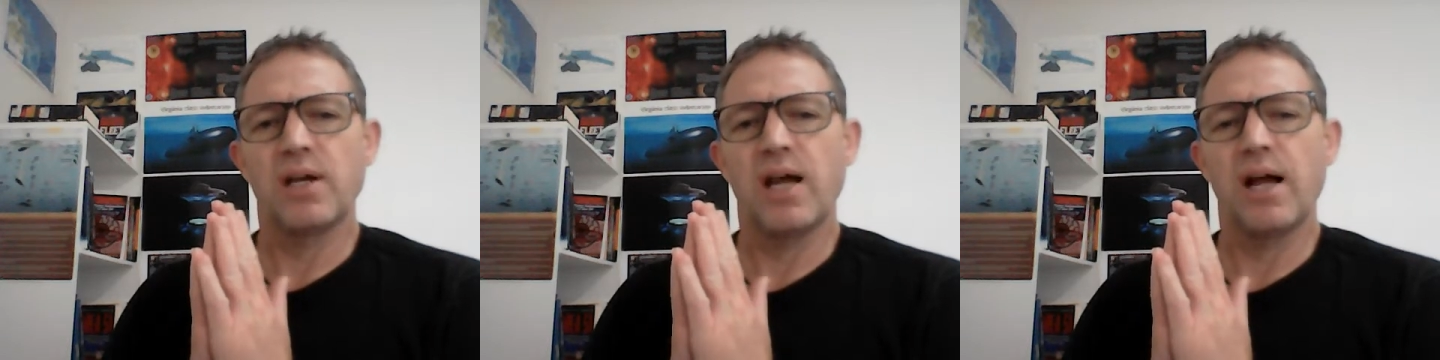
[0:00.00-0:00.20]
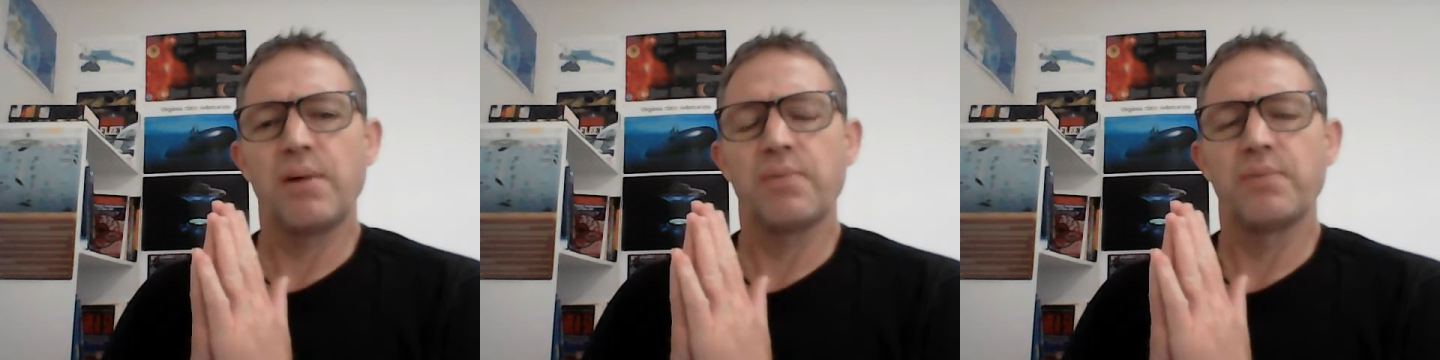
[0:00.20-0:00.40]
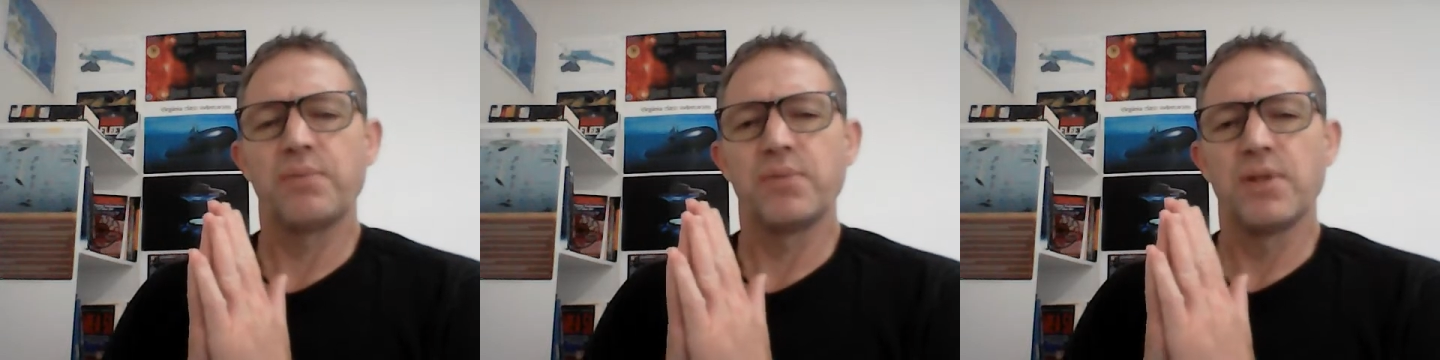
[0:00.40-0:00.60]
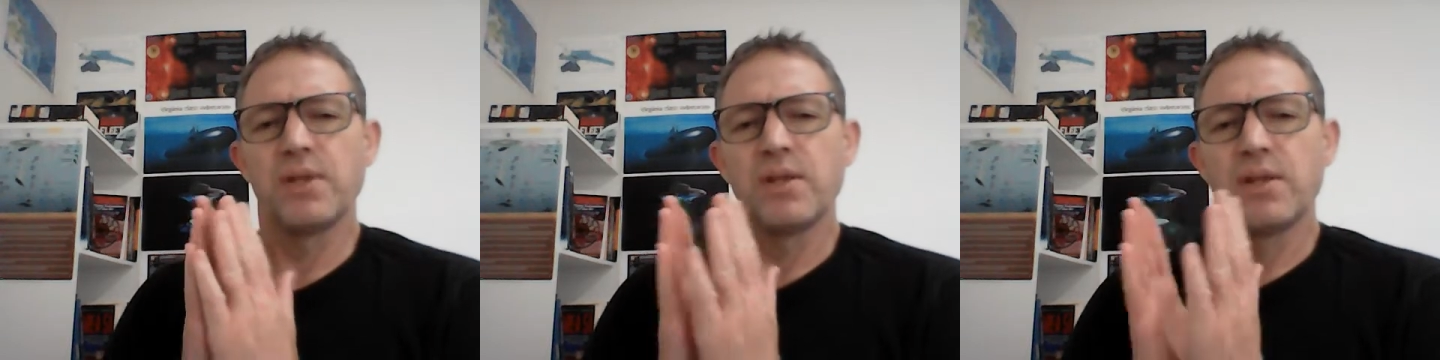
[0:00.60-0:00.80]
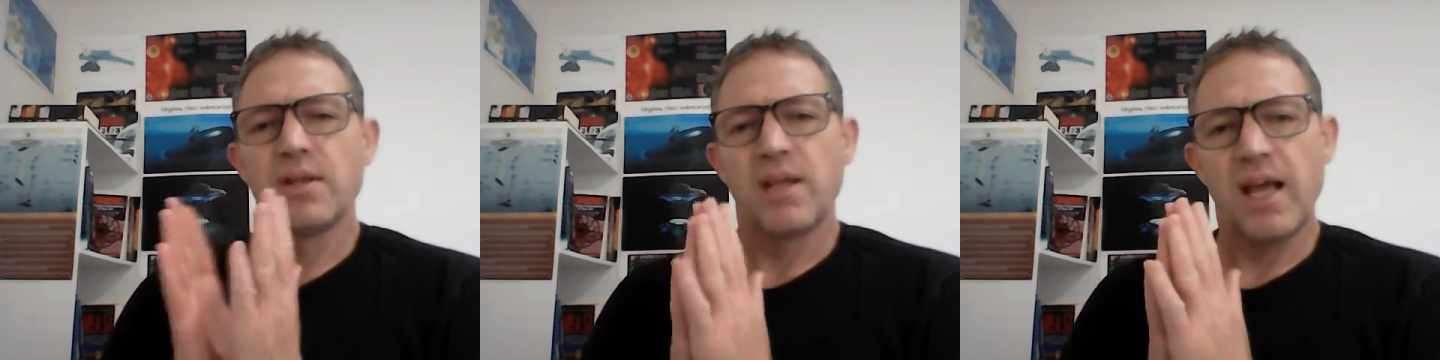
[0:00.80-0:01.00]
And
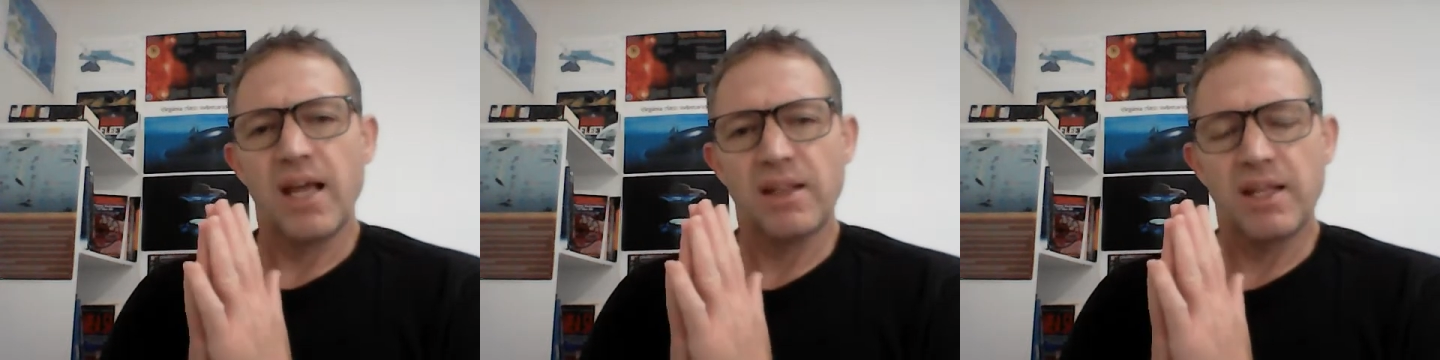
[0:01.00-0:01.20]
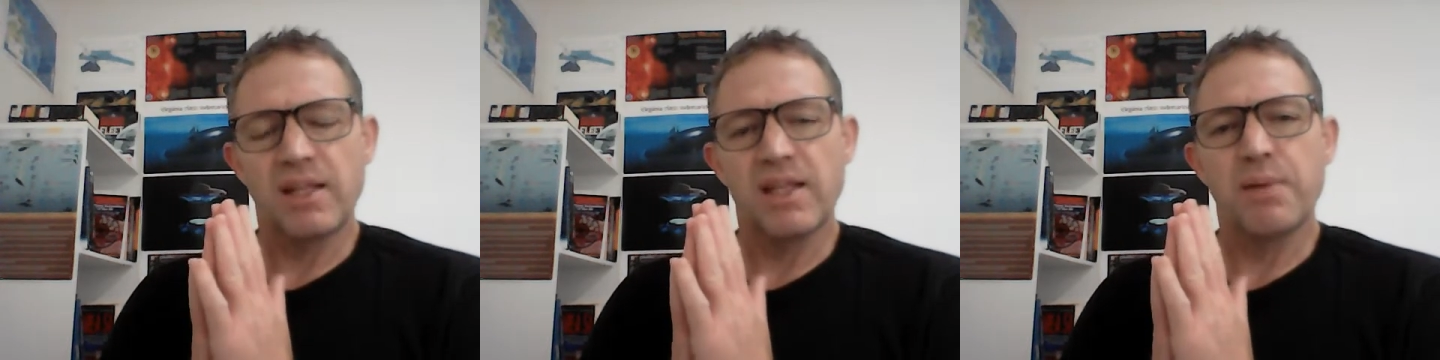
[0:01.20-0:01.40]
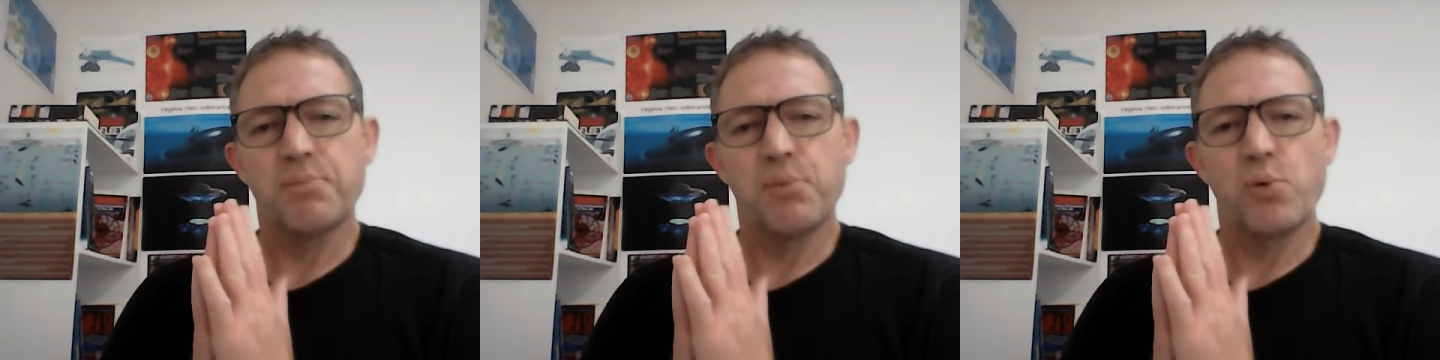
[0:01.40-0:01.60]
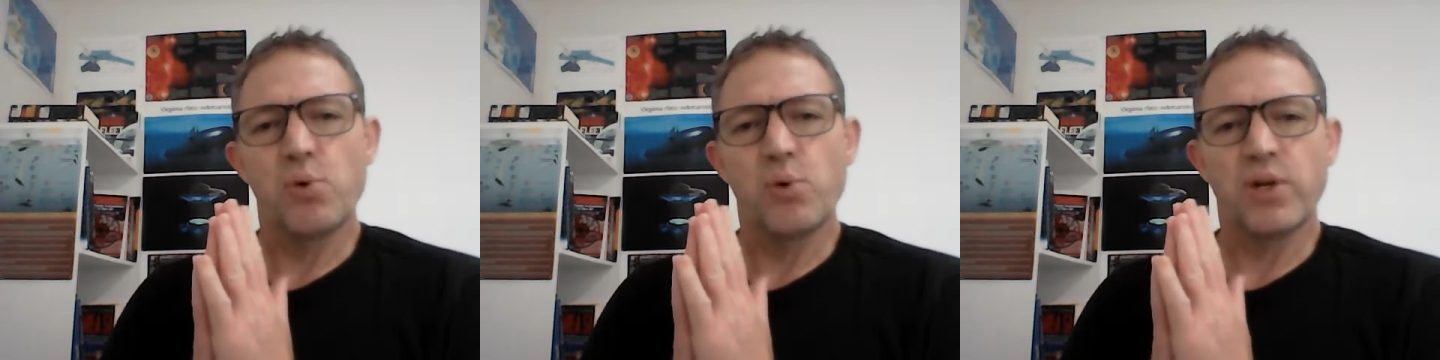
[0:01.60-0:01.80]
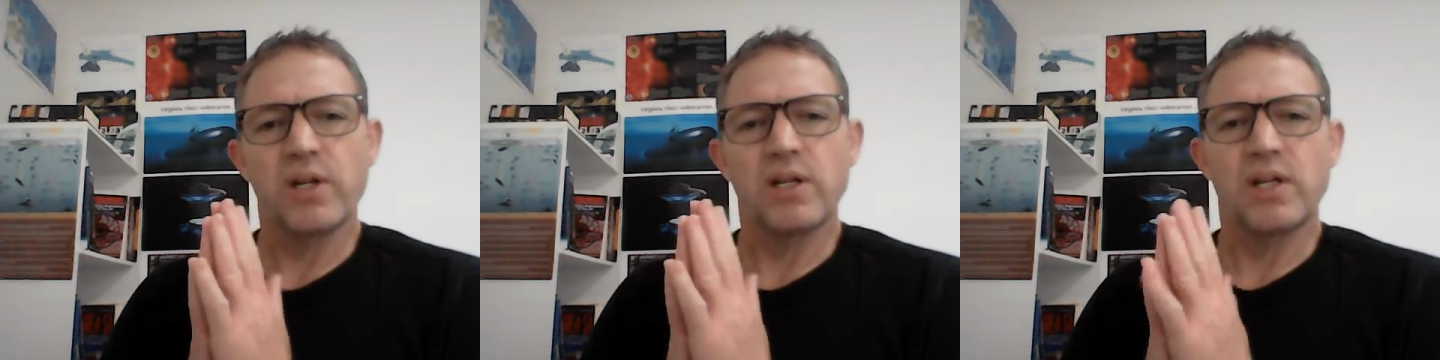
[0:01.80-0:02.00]
then they
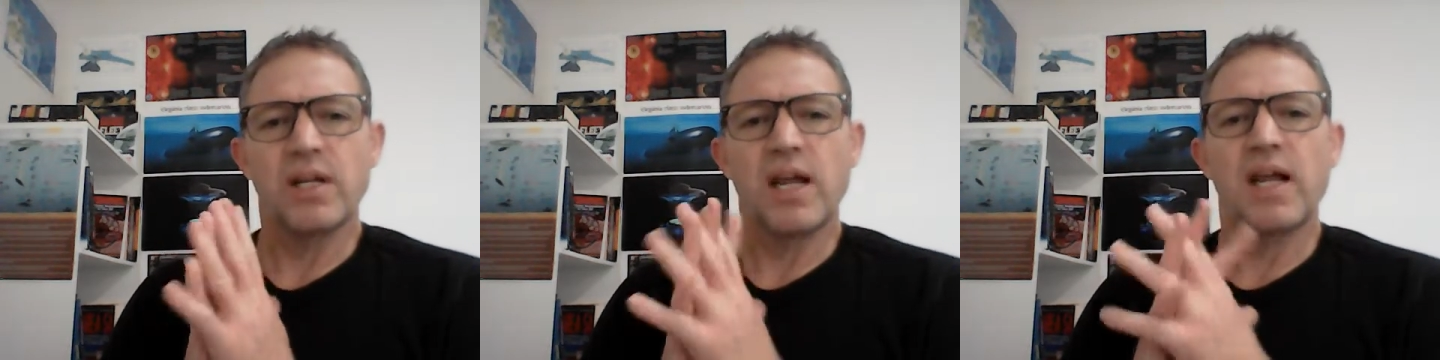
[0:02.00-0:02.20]
board it